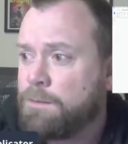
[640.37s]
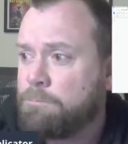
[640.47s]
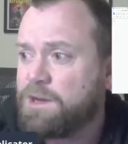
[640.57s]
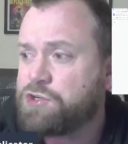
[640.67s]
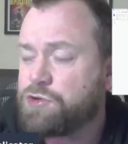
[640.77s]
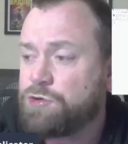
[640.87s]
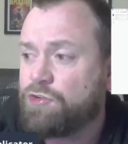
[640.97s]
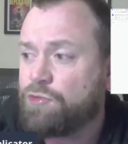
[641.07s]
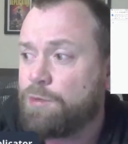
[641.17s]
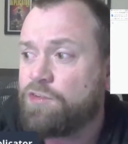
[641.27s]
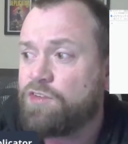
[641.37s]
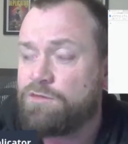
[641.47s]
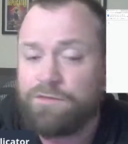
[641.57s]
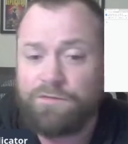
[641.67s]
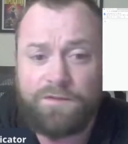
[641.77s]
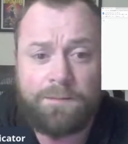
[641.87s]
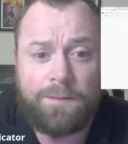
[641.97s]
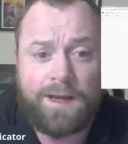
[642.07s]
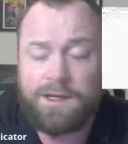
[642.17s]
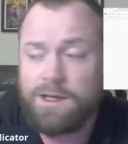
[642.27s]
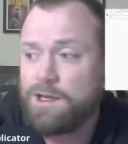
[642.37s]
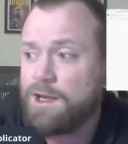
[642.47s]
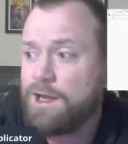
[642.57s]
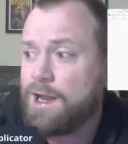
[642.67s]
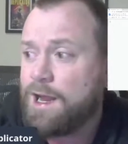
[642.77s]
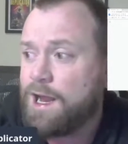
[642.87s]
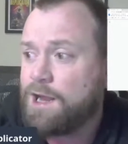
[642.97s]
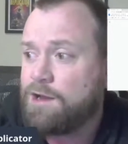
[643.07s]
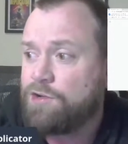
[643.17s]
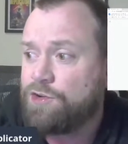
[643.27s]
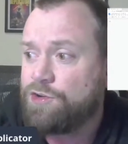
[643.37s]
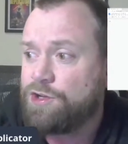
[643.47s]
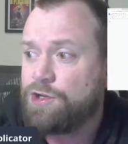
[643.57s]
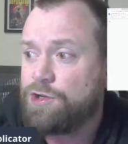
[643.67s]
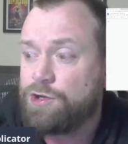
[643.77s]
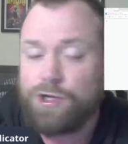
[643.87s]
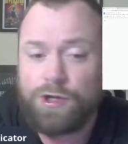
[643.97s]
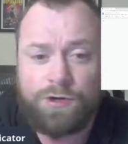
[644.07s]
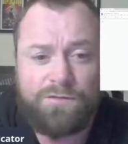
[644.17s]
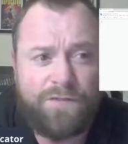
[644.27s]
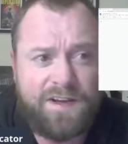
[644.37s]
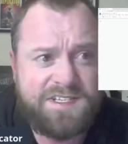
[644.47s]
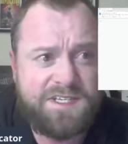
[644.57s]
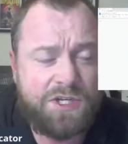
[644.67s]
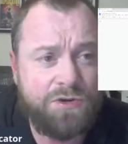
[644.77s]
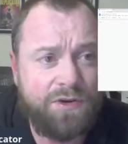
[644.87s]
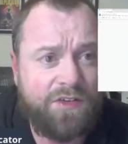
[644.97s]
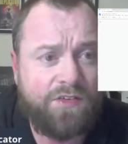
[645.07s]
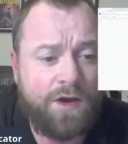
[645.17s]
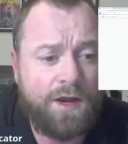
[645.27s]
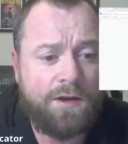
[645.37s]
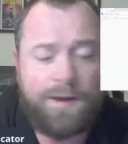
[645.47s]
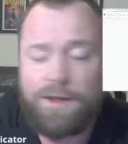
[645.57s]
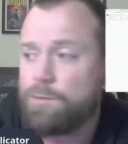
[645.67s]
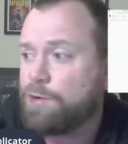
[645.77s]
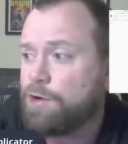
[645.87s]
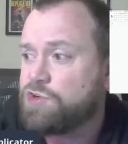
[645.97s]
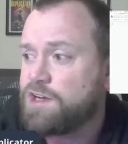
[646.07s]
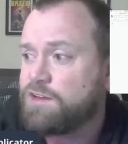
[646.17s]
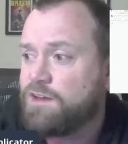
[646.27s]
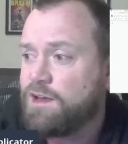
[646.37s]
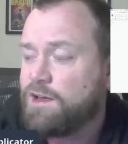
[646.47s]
Make sure you're responsive to feedback, and you're invested. You're excited about the project.